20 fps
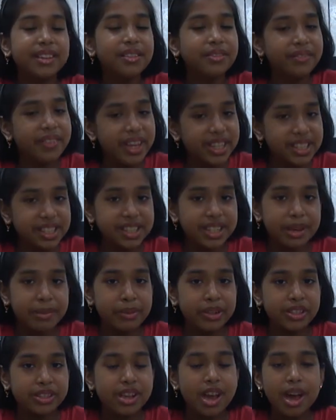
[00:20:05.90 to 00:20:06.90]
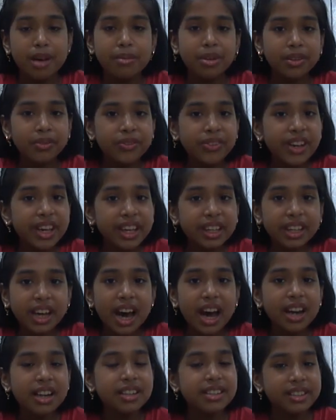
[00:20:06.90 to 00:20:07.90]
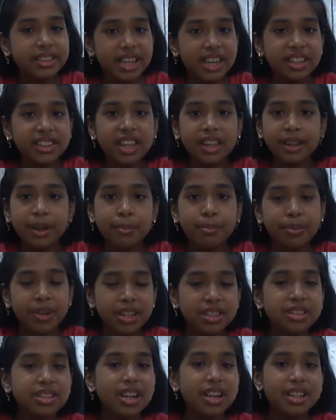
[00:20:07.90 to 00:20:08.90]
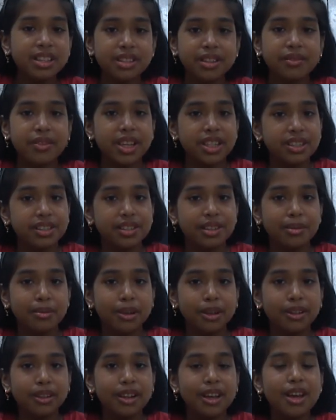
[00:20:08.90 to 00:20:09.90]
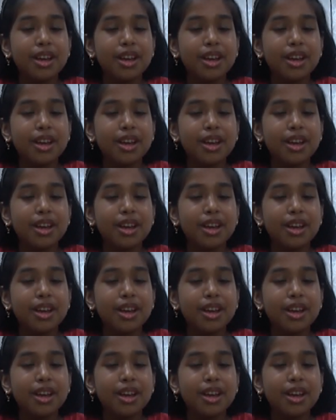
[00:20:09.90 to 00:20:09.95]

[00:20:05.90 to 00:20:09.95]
vegetables. But we can't say that the brinjal is a vegetable.